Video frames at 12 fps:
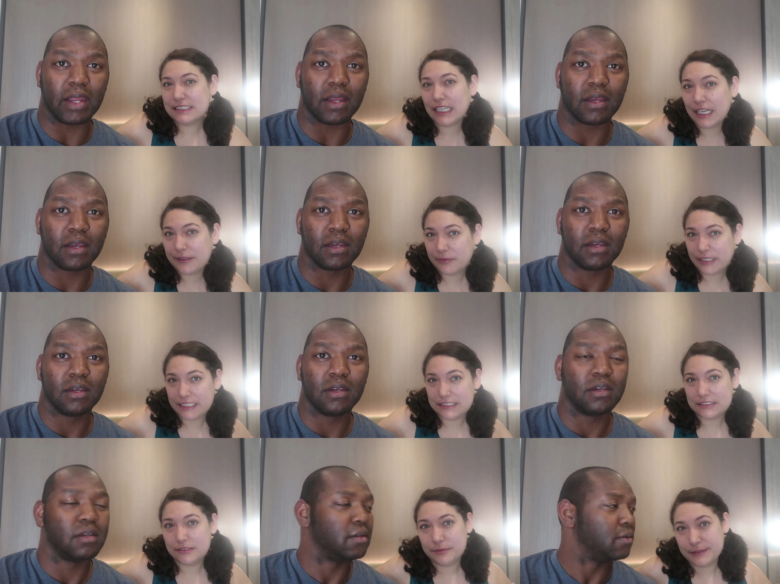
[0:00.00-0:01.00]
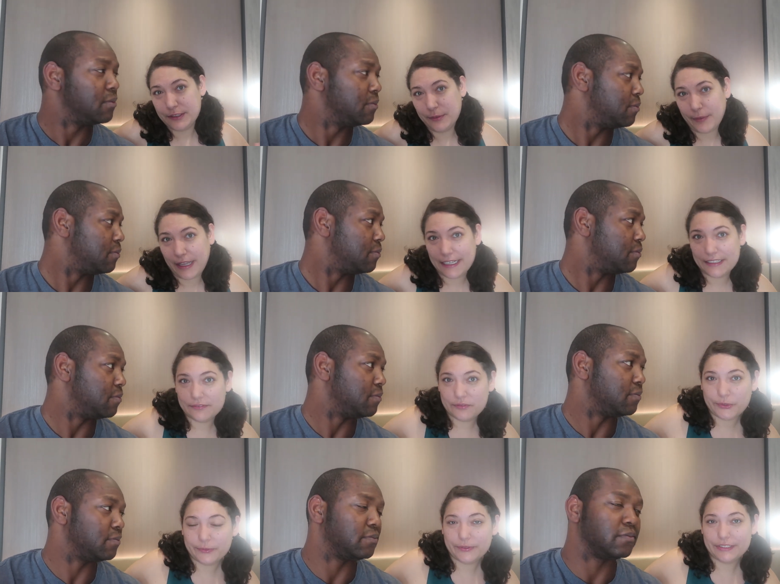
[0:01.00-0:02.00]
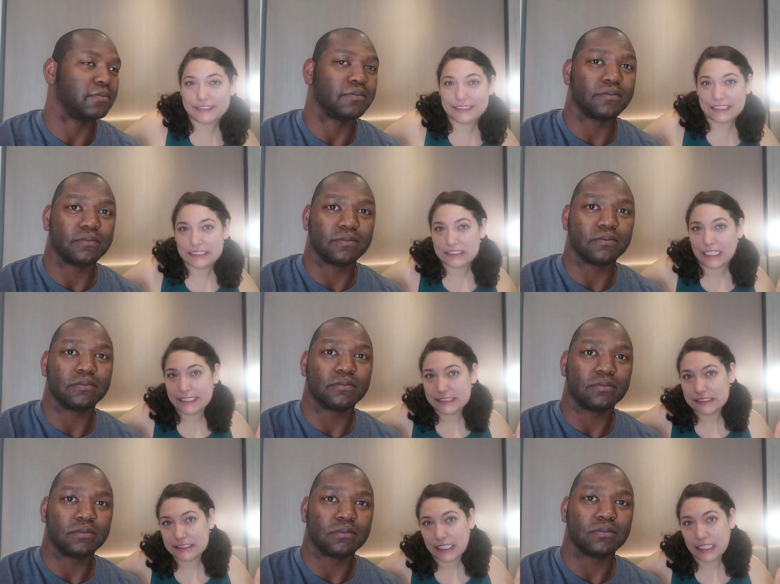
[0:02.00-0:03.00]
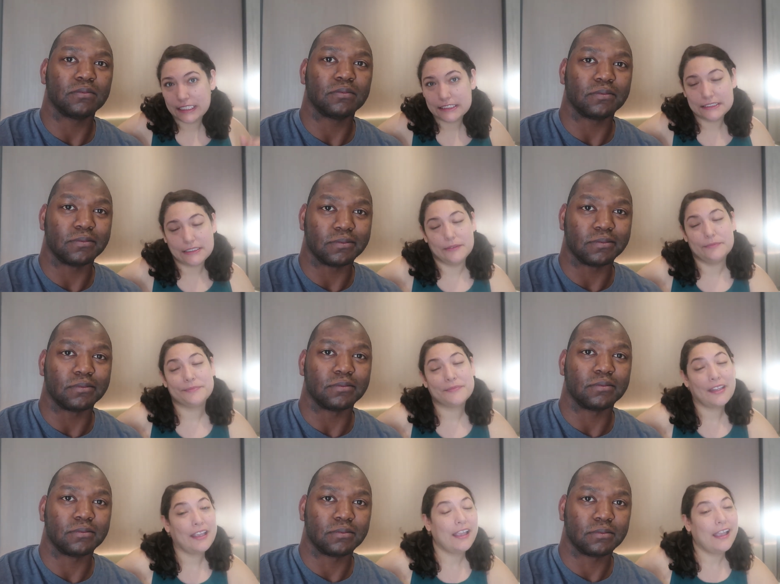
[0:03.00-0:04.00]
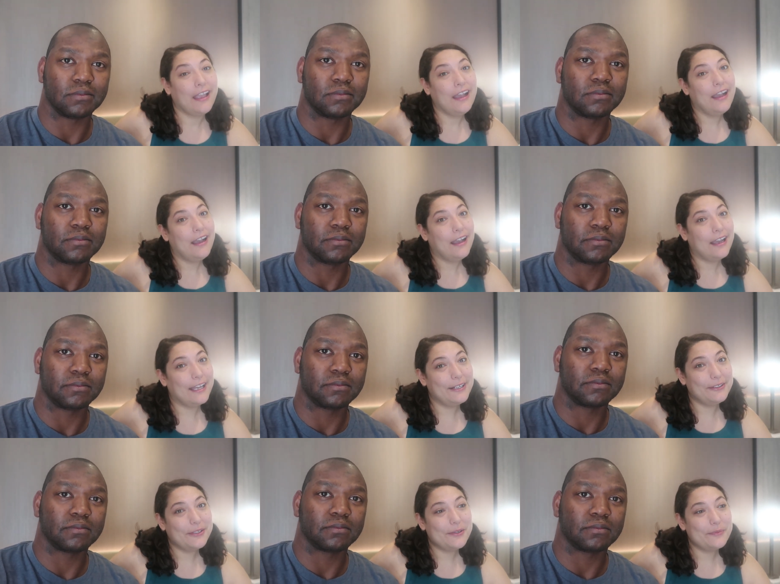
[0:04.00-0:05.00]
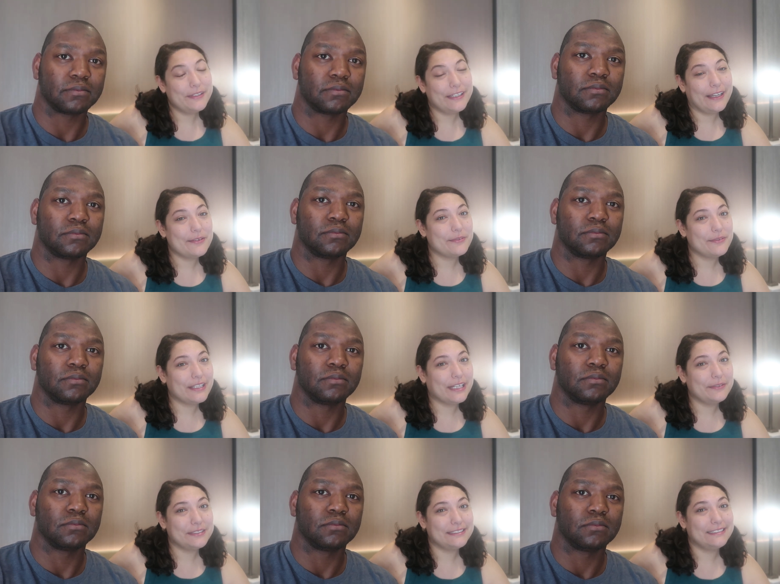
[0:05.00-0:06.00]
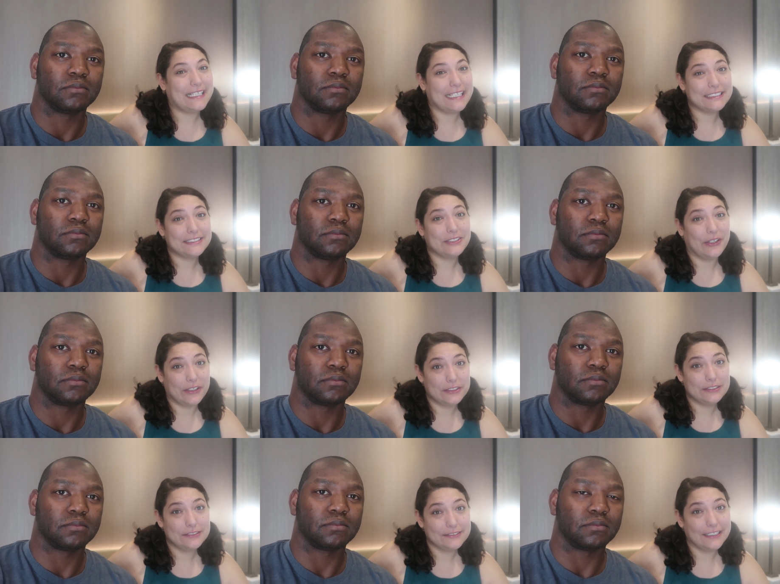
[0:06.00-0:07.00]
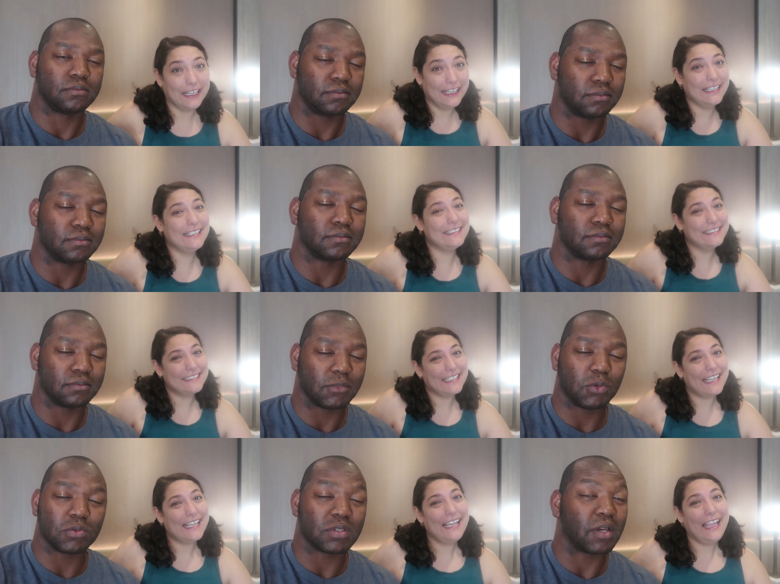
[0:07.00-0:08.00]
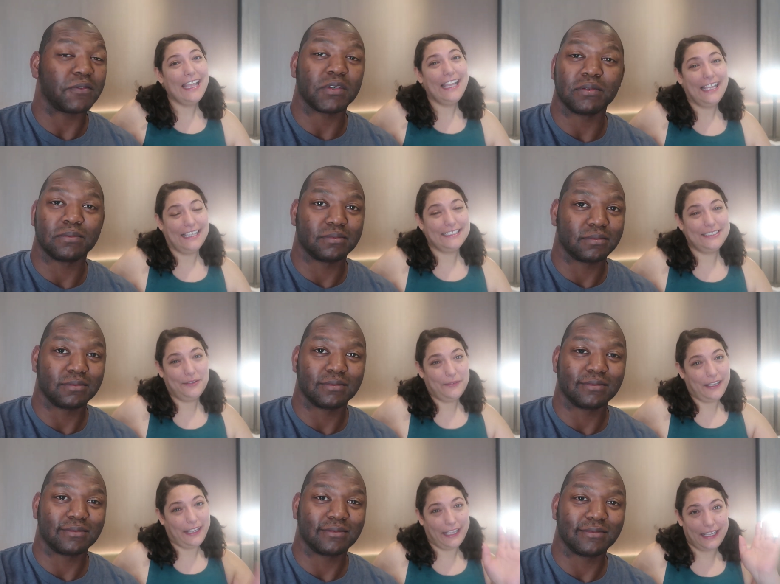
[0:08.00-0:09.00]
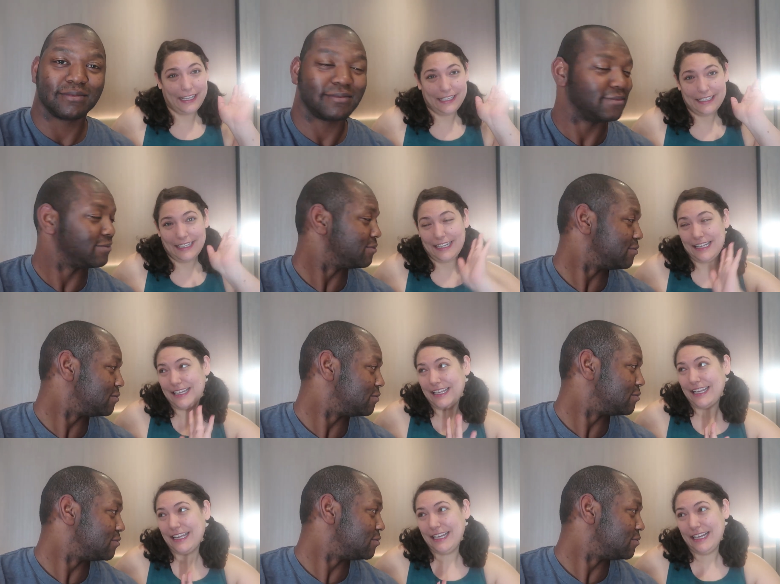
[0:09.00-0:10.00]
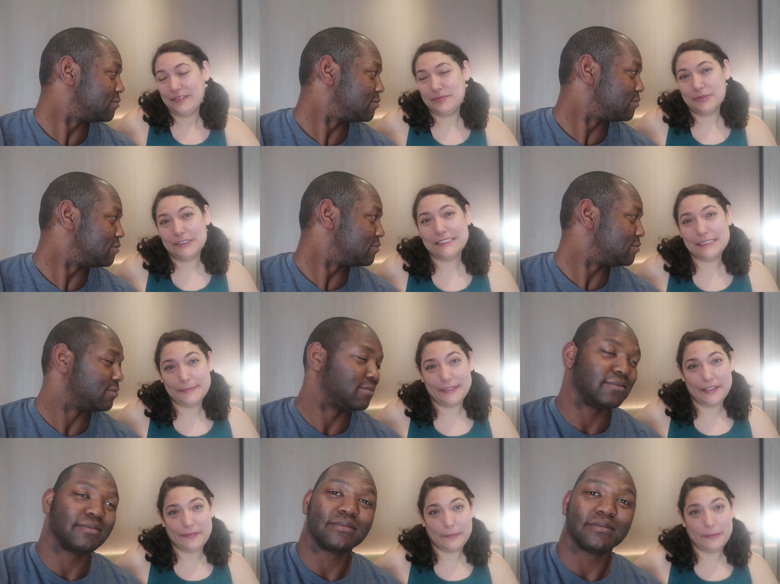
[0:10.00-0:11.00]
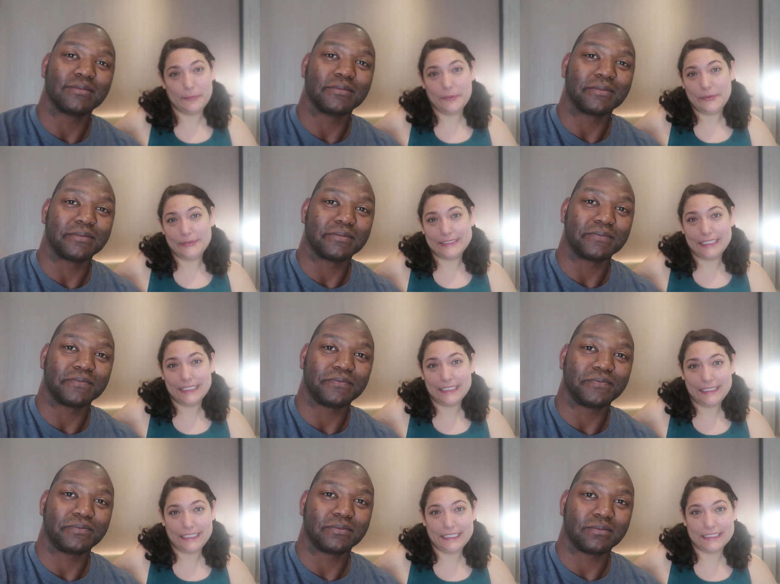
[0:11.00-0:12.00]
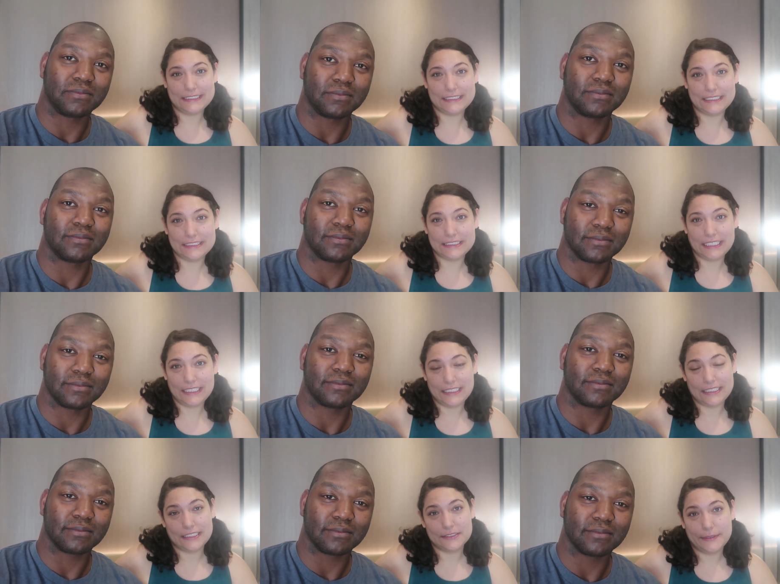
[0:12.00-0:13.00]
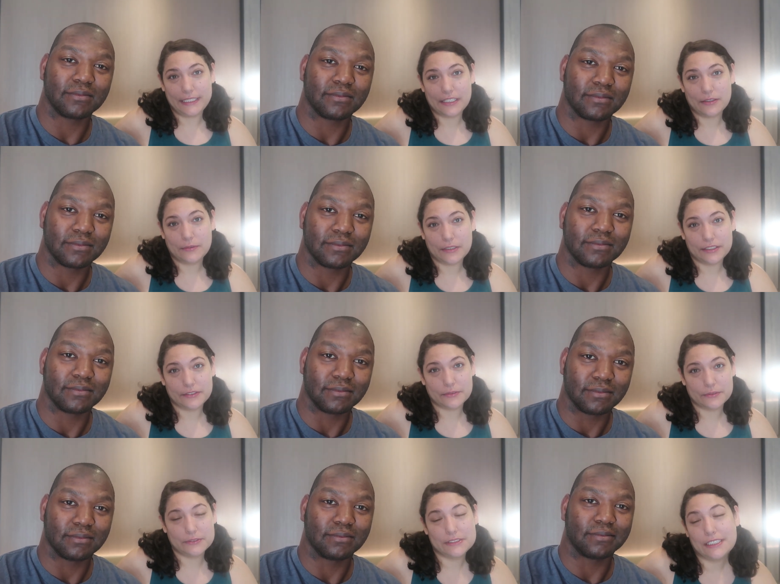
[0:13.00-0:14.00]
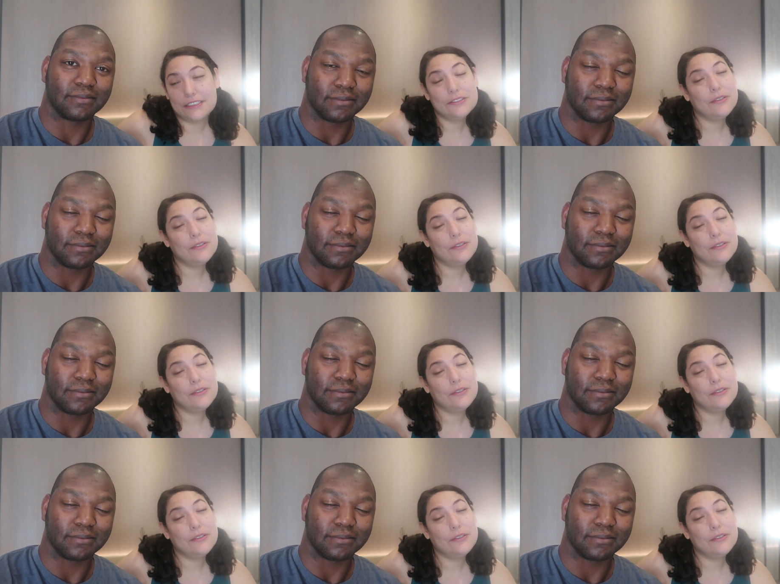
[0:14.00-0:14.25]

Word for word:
Speaker 1: swaying. sideways, so we go back and forward instead of side to side. So mm-hmm. I don't know, but that that that sucked. It was not fun. So I I have more sympathy for people who say that they get seasick and that's why they don't want to cruise. I